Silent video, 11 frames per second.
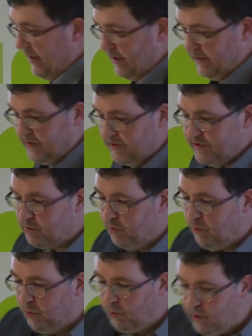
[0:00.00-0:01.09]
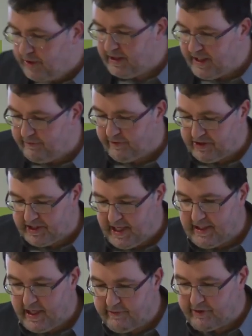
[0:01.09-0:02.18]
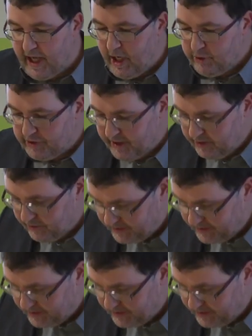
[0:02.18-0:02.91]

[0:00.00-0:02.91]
Uh, there is one level that I left out here,